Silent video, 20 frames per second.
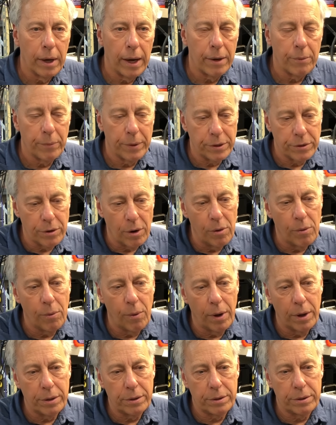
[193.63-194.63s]
and we don't
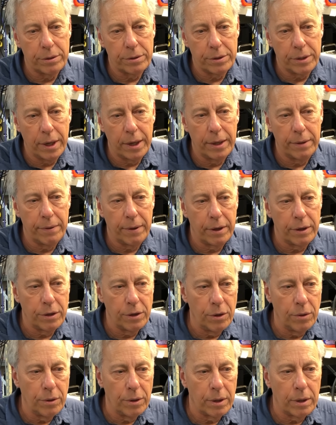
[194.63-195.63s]
want to say that a
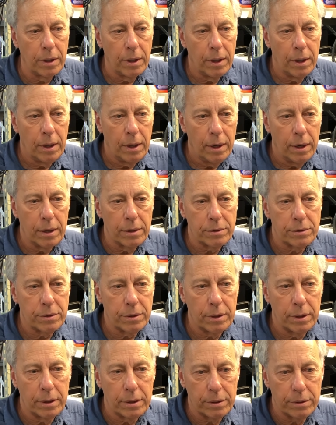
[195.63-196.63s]
unit is
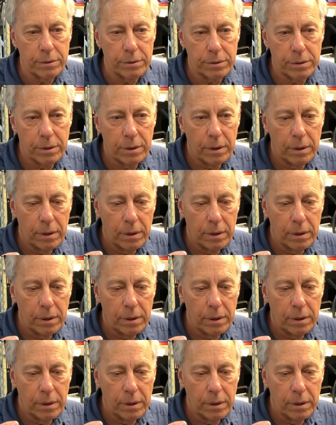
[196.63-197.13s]
is